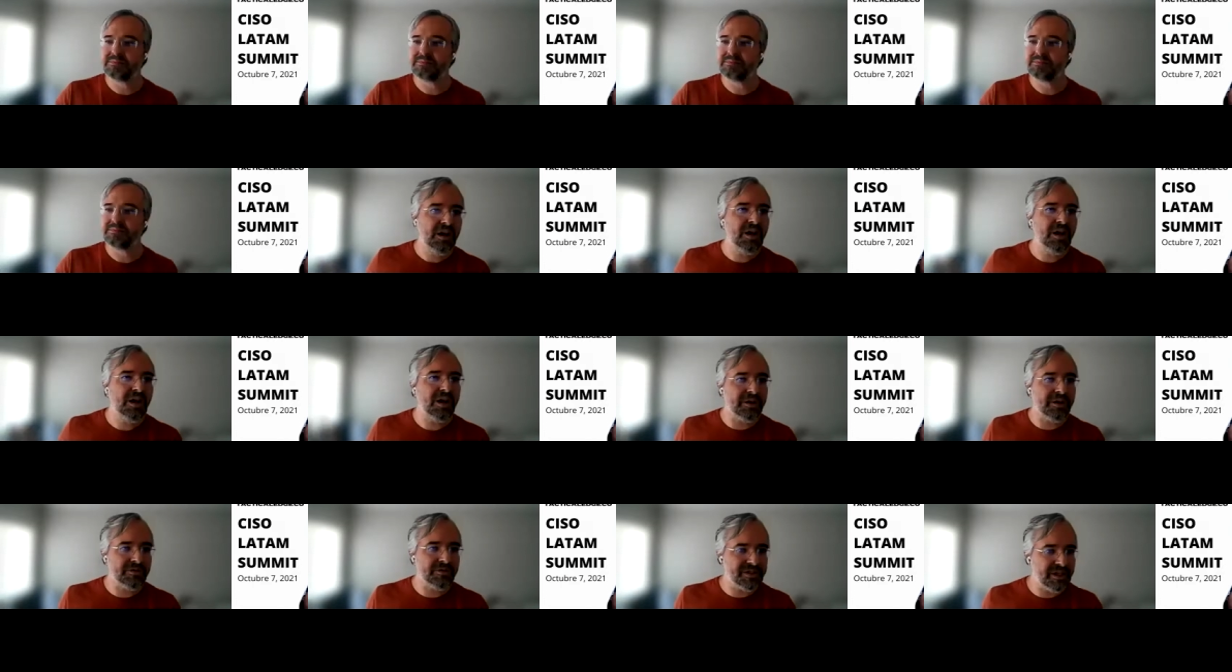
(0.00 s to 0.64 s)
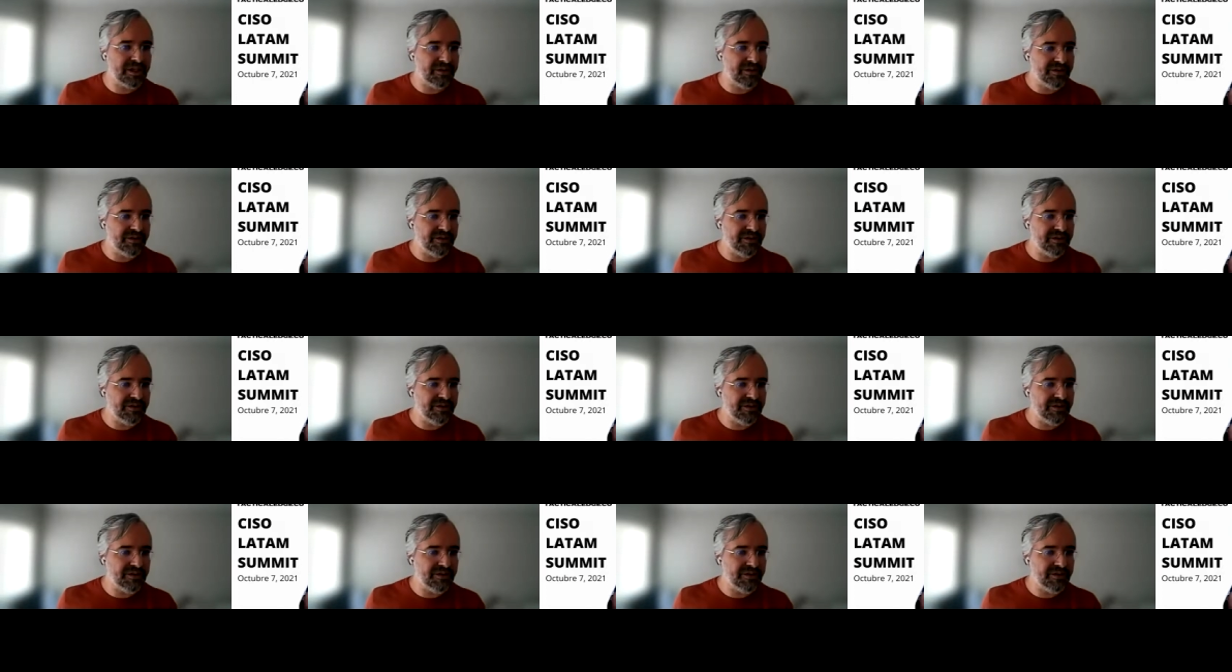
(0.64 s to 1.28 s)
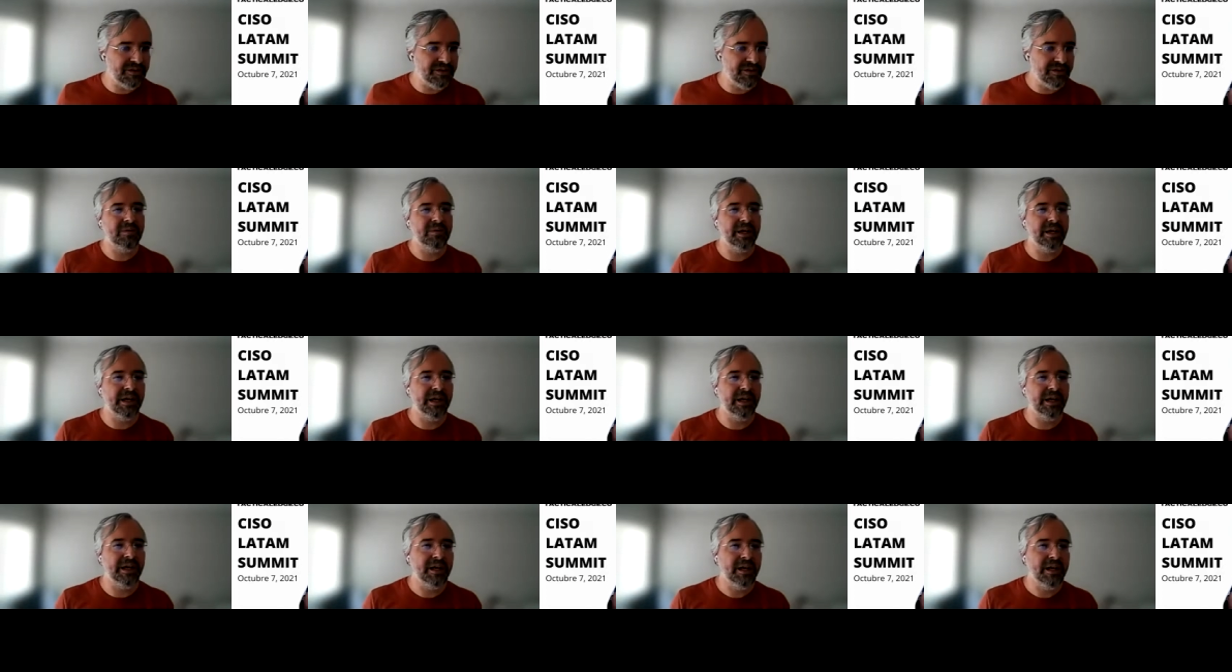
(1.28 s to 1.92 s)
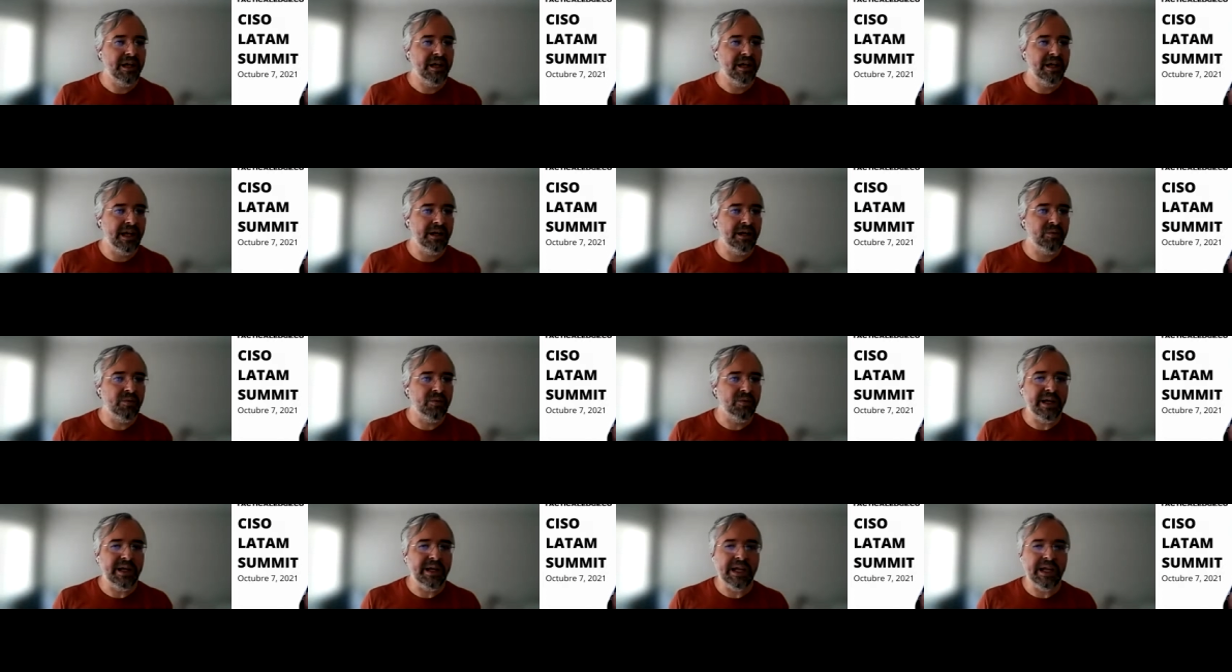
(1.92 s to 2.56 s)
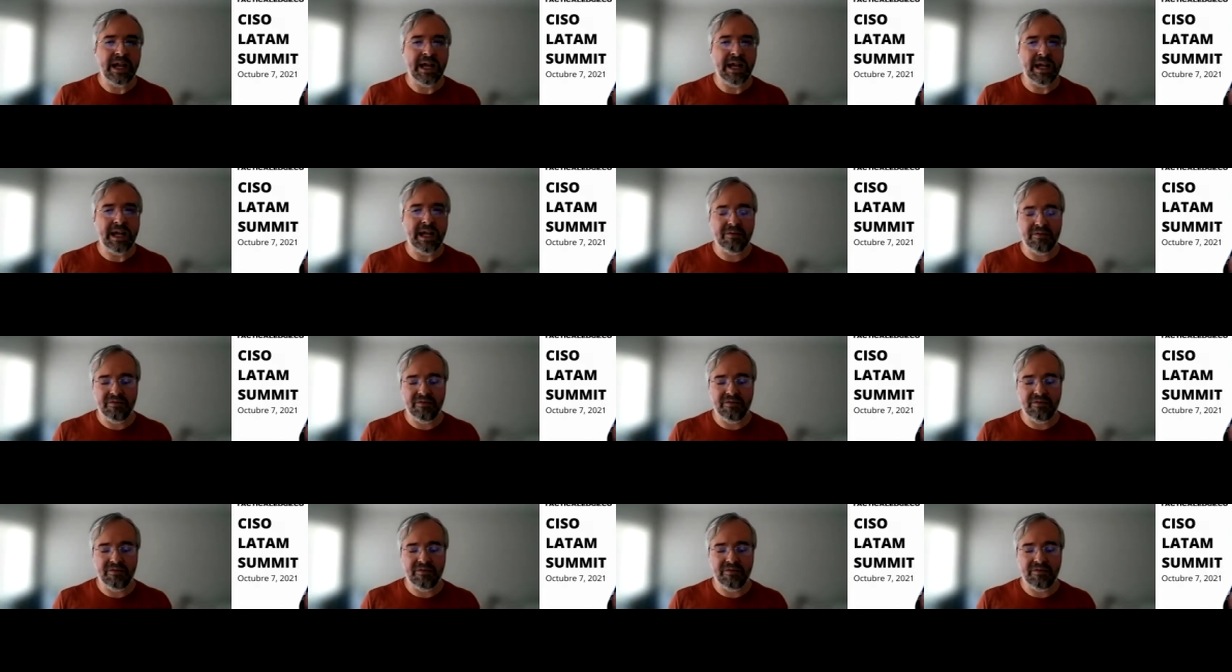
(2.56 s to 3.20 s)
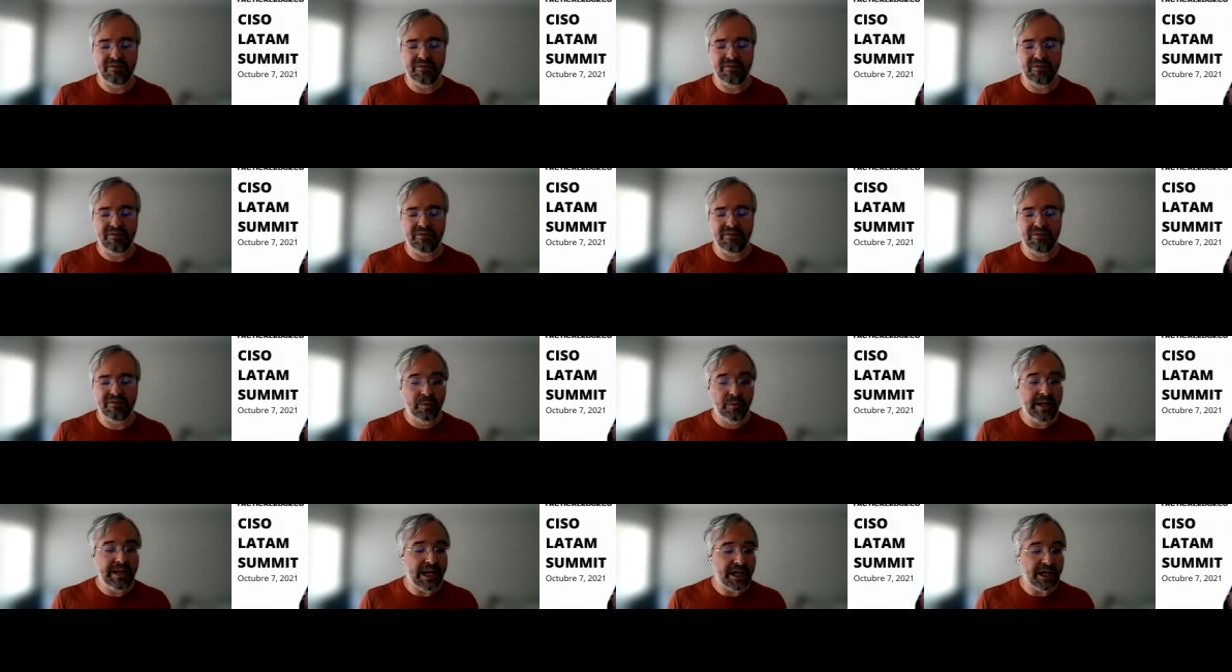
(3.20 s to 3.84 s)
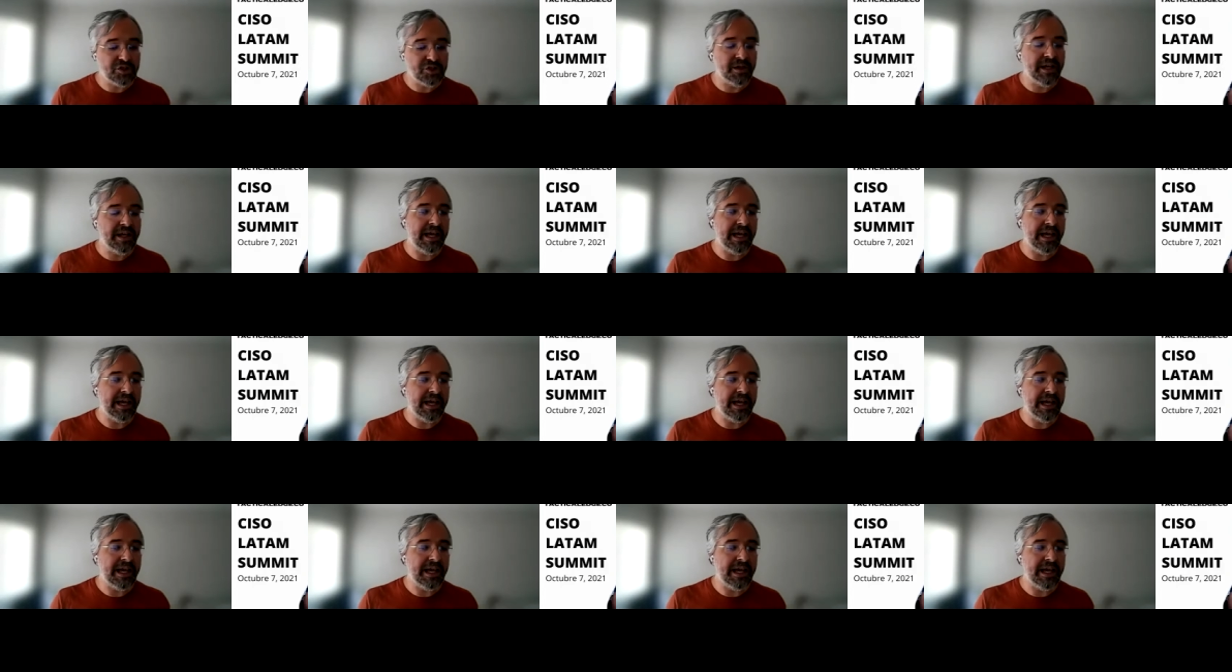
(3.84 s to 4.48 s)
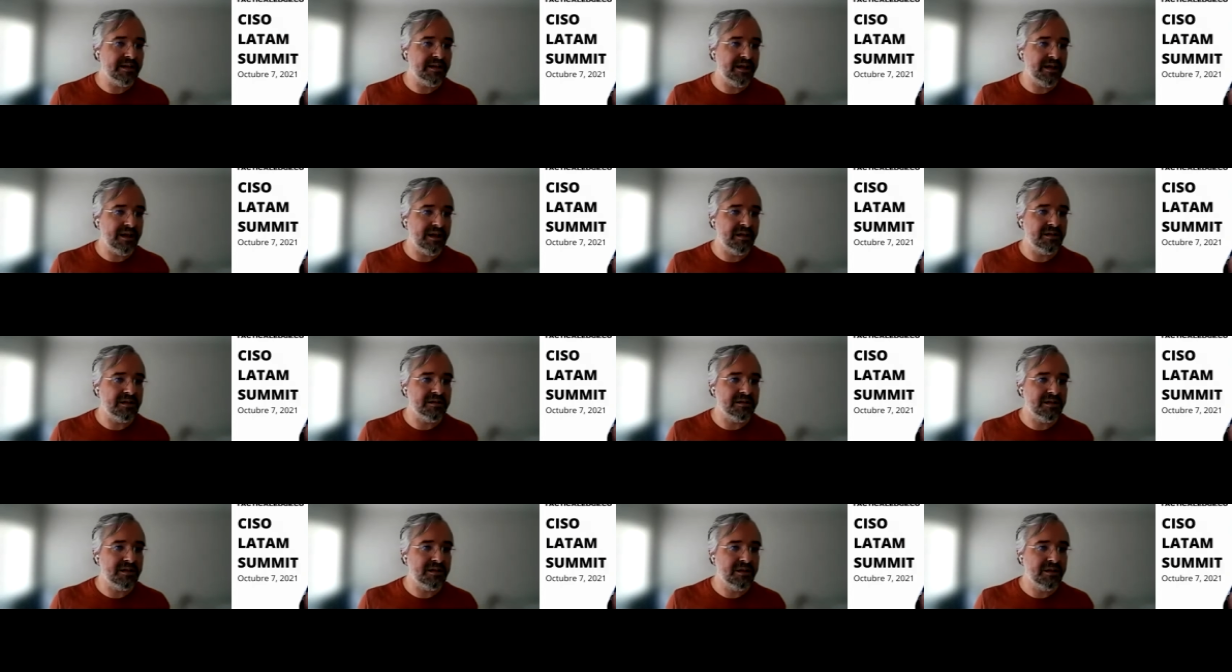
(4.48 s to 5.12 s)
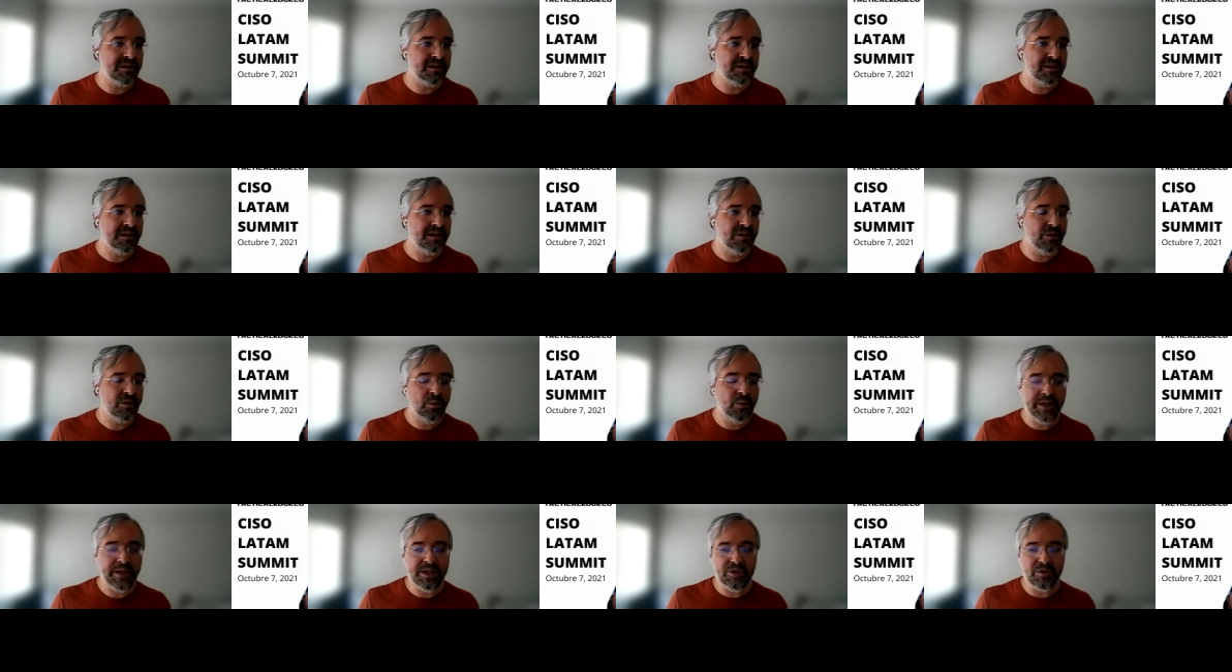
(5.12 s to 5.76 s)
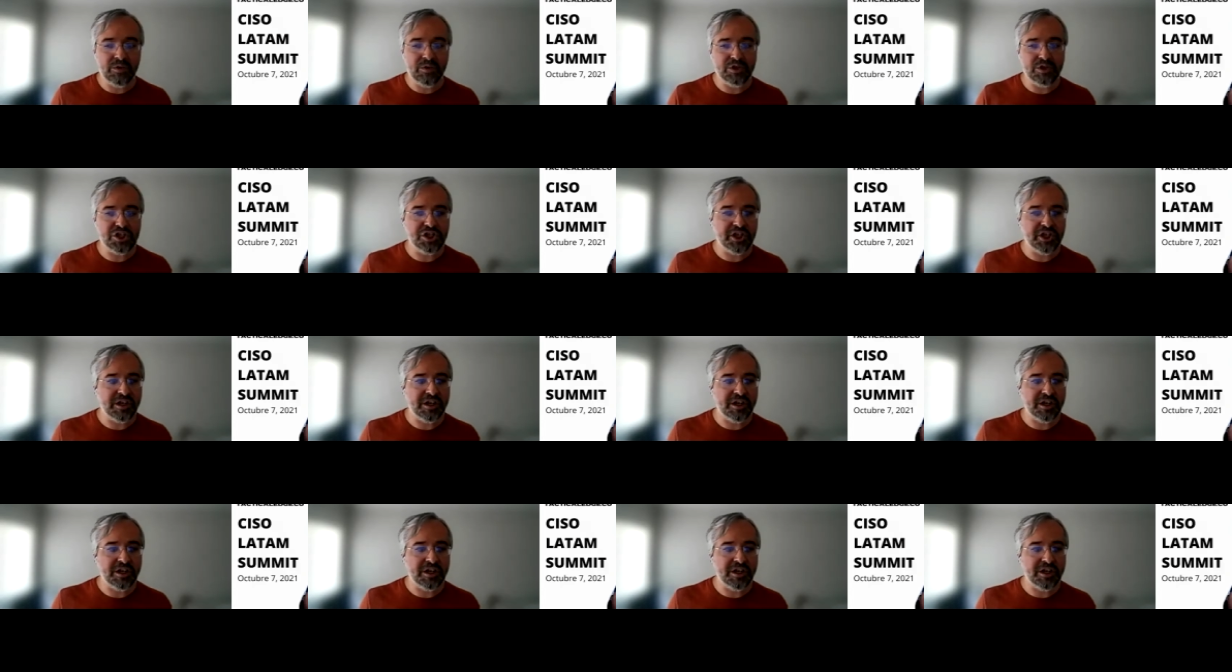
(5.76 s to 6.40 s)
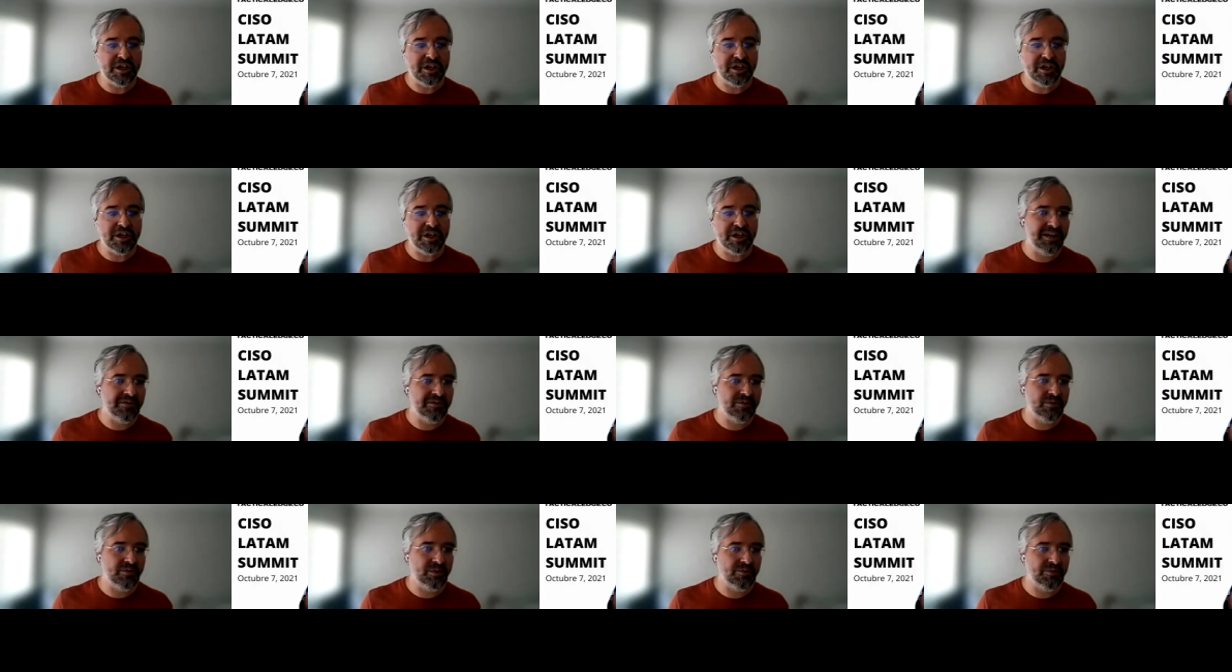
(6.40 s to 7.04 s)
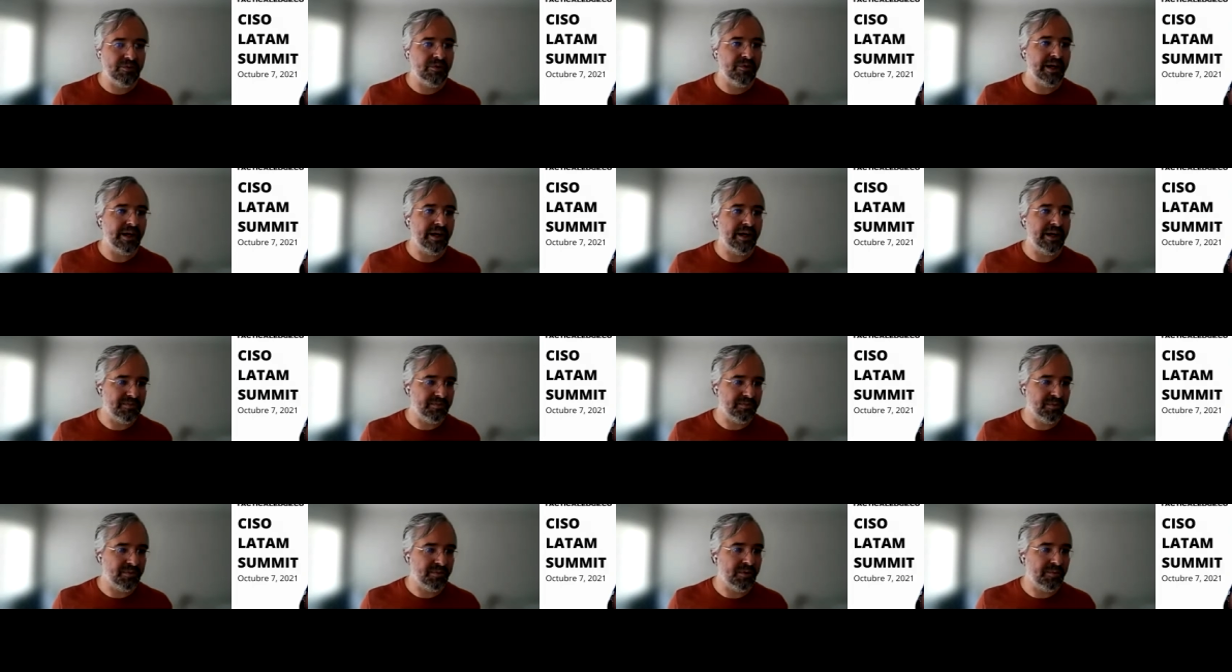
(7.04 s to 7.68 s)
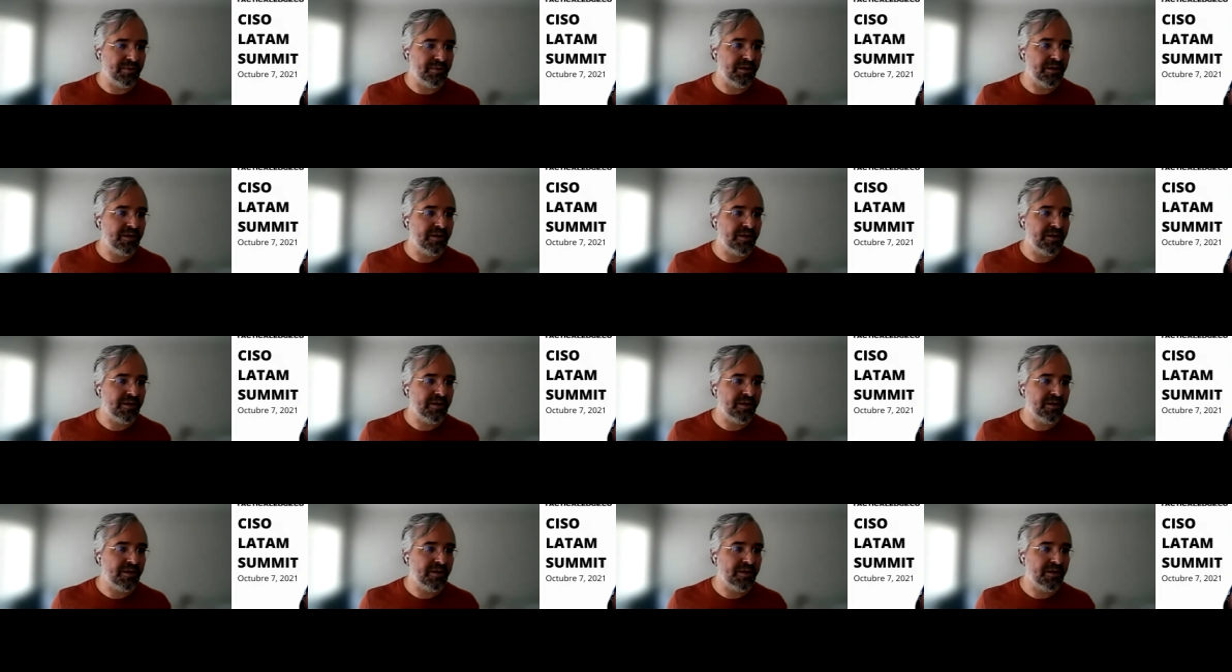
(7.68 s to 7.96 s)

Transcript: A lot of stuff is signed, right? And we have we actually have a mandate we don't share the data even with Verizon proper.